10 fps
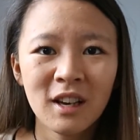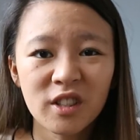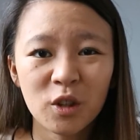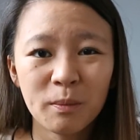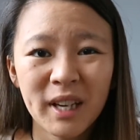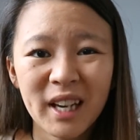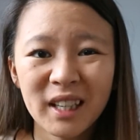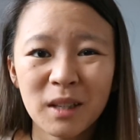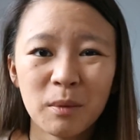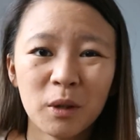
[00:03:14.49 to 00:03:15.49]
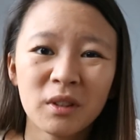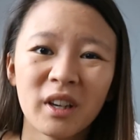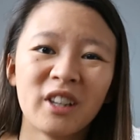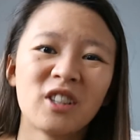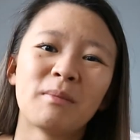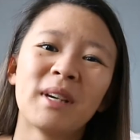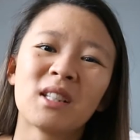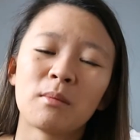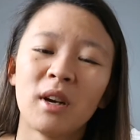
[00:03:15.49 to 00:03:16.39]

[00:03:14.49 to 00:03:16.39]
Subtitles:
So me adding in both kind of just makes the